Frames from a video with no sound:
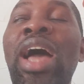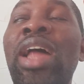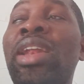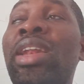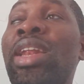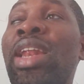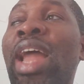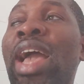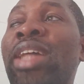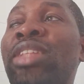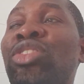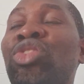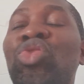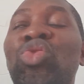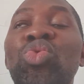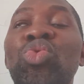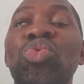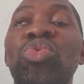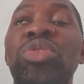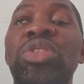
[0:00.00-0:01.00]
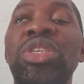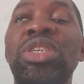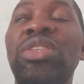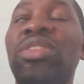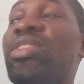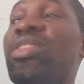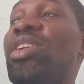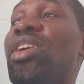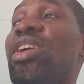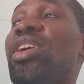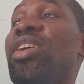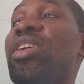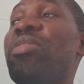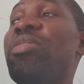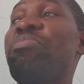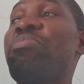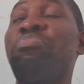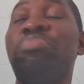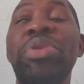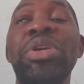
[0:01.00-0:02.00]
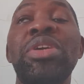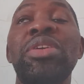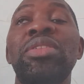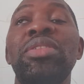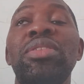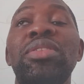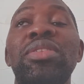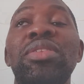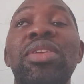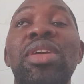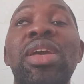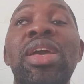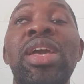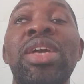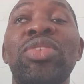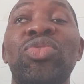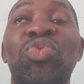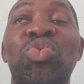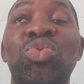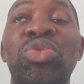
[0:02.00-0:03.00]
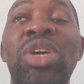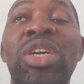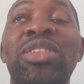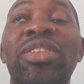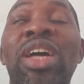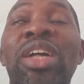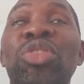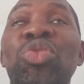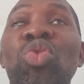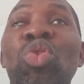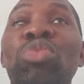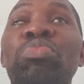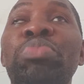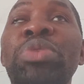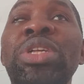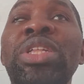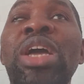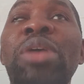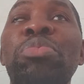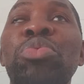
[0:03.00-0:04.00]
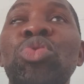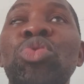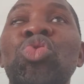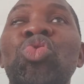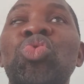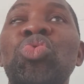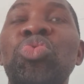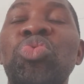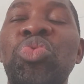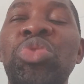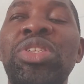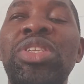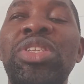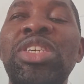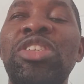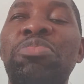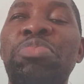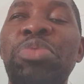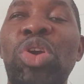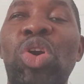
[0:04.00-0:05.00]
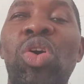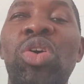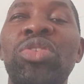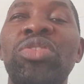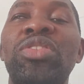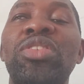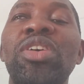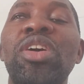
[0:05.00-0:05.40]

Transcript: led to this being a student and not being able to read is because